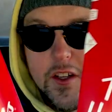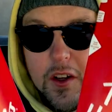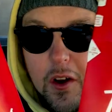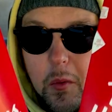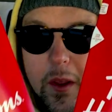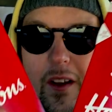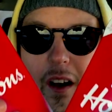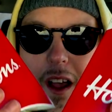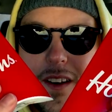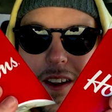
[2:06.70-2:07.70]
y'all, we
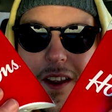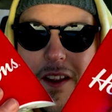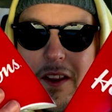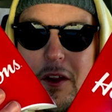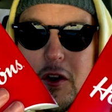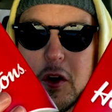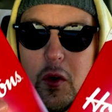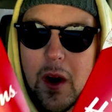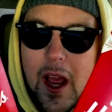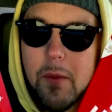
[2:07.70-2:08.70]
got the two
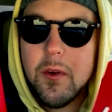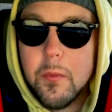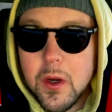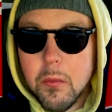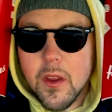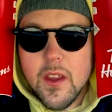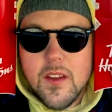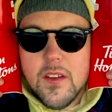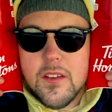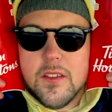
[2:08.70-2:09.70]
wraps. They're pretty big,
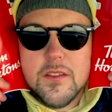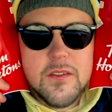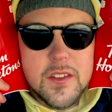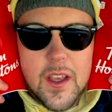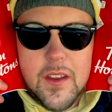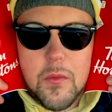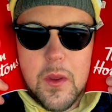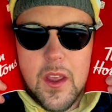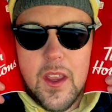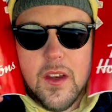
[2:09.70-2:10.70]
size of my
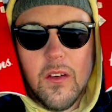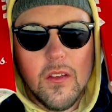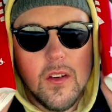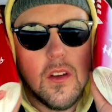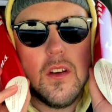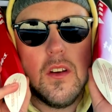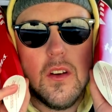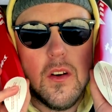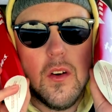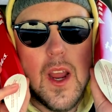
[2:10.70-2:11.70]
head.
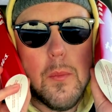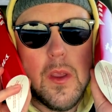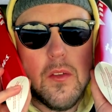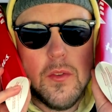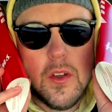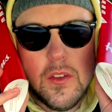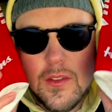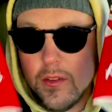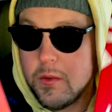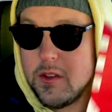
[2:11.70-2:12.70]
Wrap
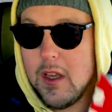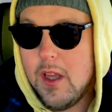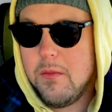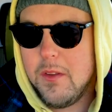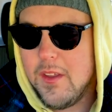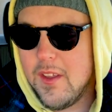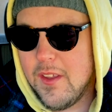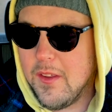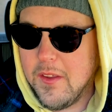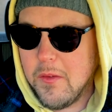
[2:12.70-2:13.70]
headphones. What's up?
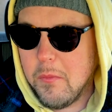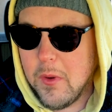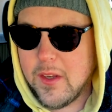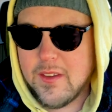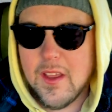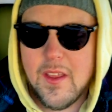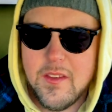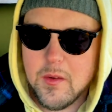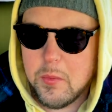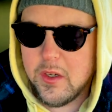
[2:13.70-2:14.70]
But these
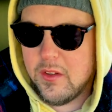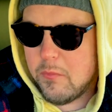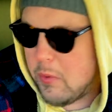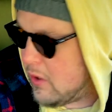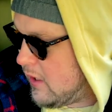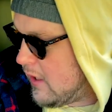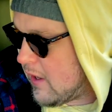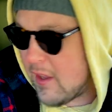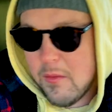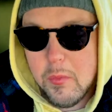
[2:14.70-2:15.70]
are
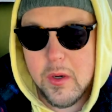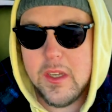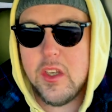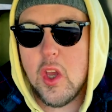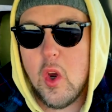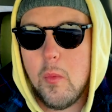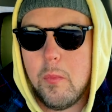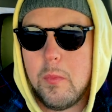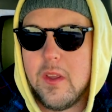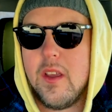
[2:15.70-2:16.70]
pretty dope,
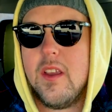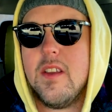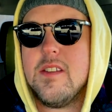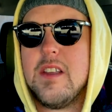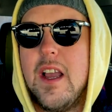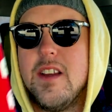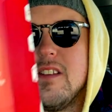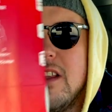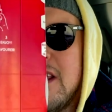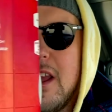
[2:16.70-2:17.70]
because I just
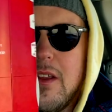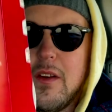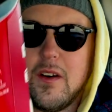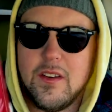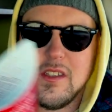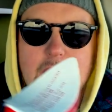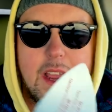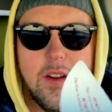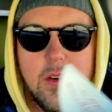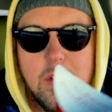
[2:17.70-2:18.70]
like how they're
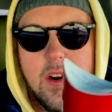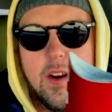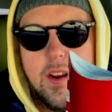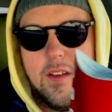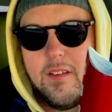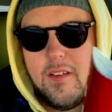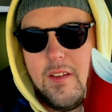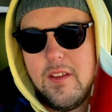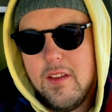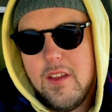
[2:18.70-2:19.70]
designed. They're very
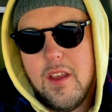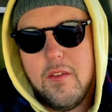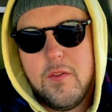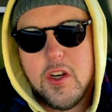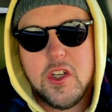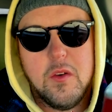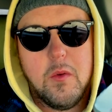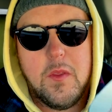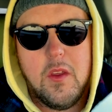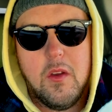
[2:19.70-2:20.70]
efficient with
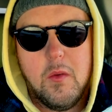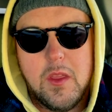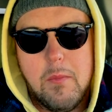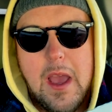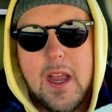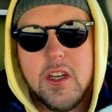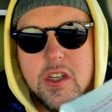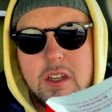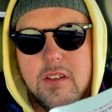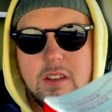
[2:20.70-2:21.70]
the
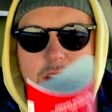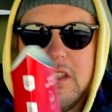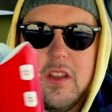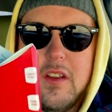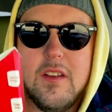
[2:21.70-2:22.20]
packaging. Just a little